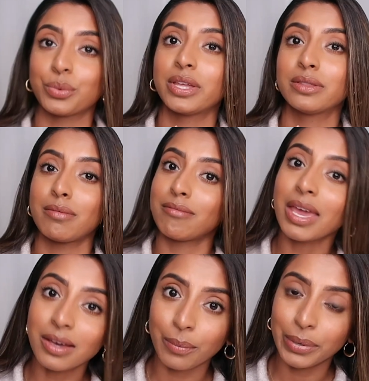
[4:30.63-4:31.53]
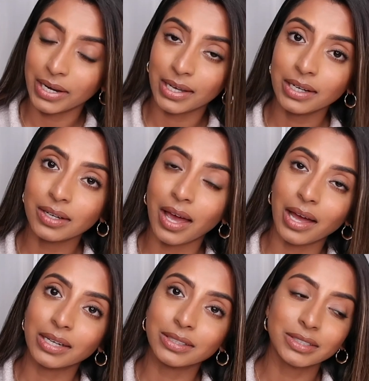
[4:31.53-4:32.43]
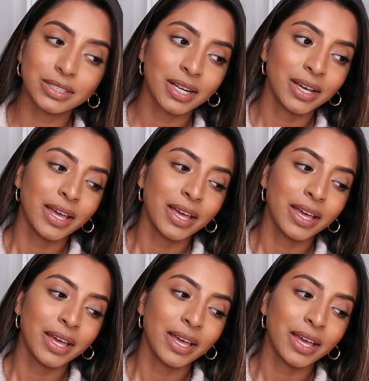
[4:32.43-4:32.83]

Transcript: with makeup in it, and